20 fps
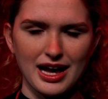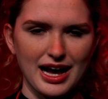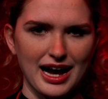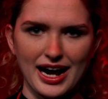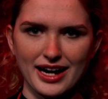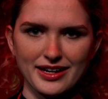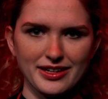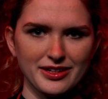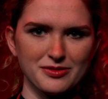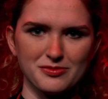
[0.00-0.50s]

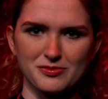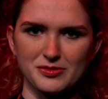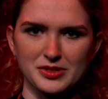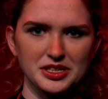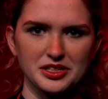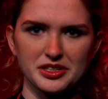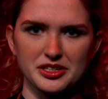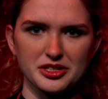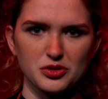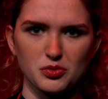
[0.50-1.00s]
I didn't
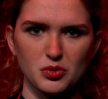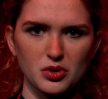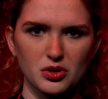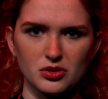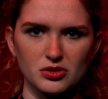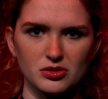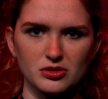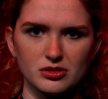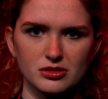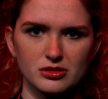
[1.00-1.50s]
really
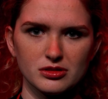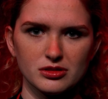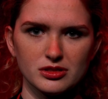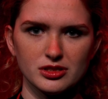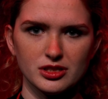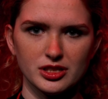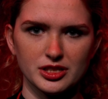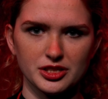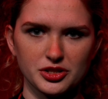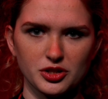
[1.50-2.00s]
twirl
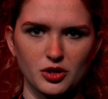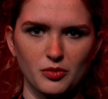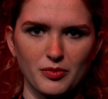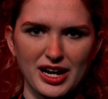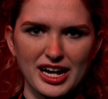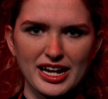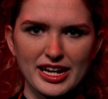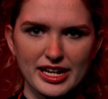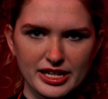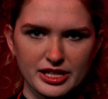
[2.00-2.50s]
until
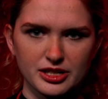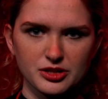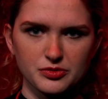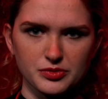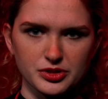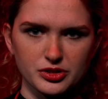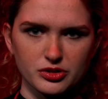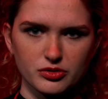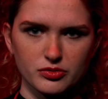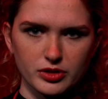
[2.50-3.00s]
my hand
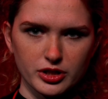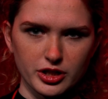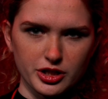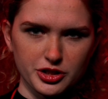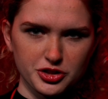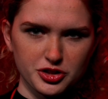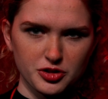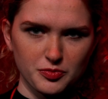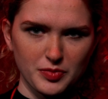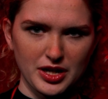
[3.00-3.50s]
was
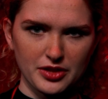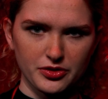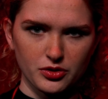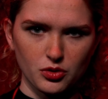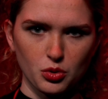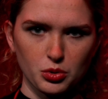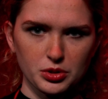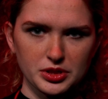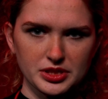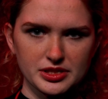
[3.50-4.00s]
crushed by the
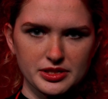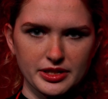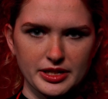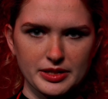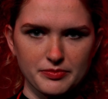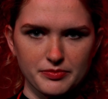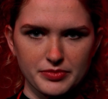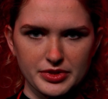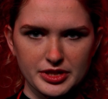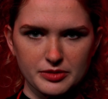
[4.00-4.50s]
horse
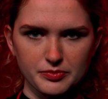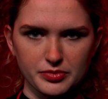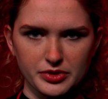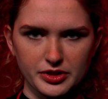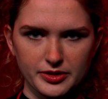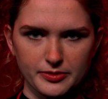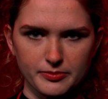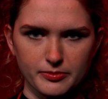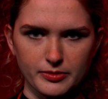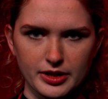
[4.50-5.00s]
named Big
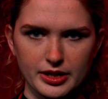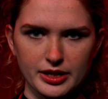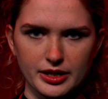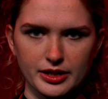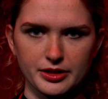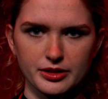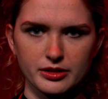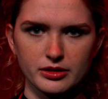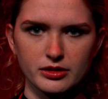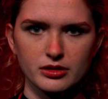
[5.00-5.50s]
Blood
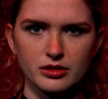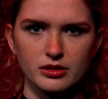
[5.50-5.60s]
Red.